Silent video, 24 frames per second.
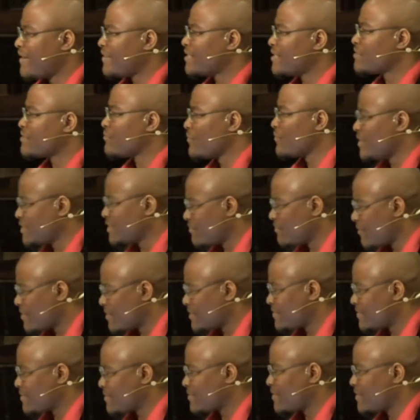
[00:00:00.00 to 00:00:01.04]
There's a reason why
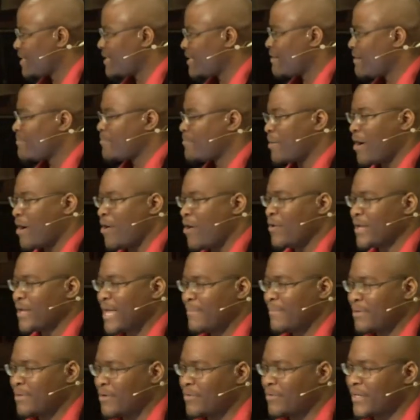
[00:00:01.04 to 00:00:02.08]
Jesus said that. Paul
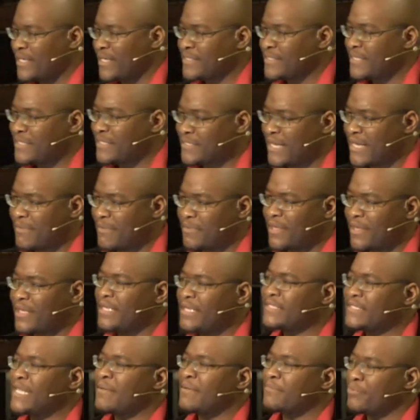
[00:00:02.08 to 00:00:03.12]
came along and he said the same thing. He
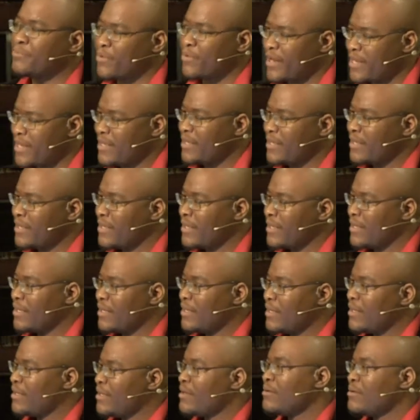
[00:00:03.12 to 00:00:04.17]
said, pray
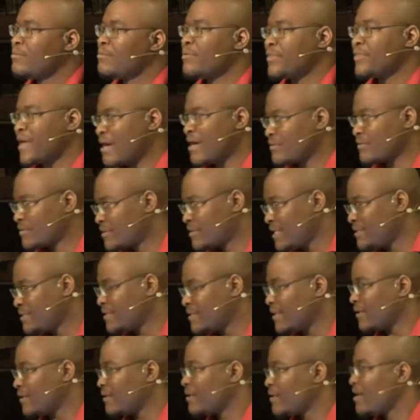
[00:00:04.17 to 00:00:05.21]
without
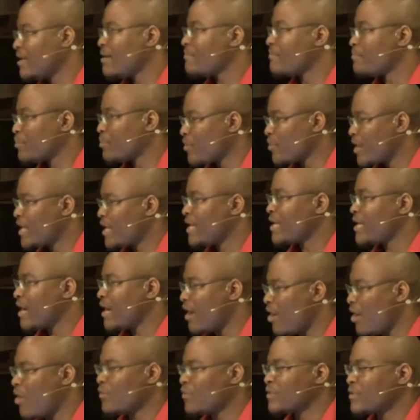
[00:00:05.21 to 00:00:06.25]
ceasing. Pray
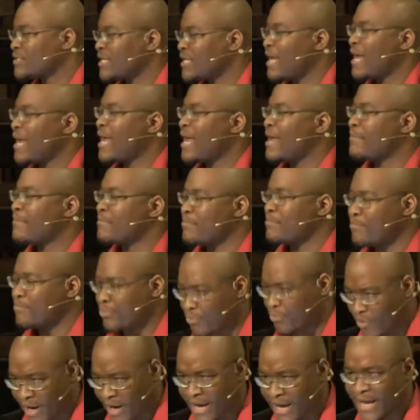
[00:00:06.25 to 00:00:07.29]
all the time.
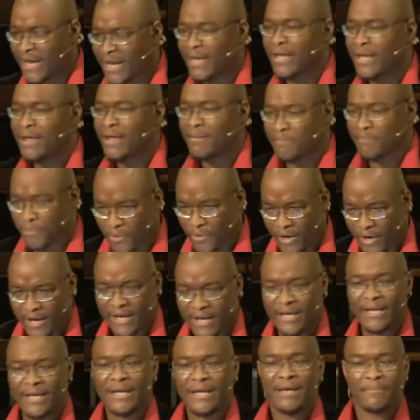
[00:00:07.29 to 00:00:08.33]
Pray,
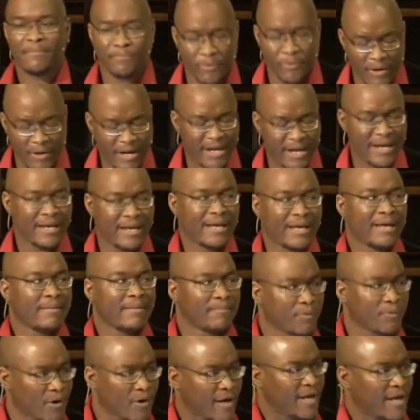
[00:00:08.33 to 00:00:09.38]
pray, pray,
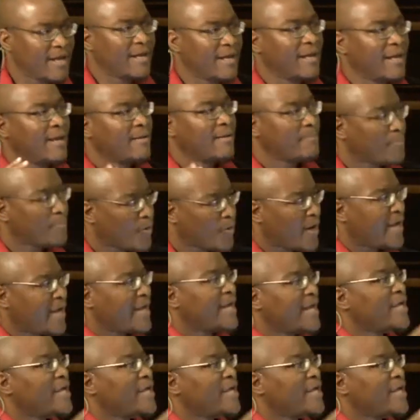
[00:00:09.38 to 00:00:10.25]
pray, pray.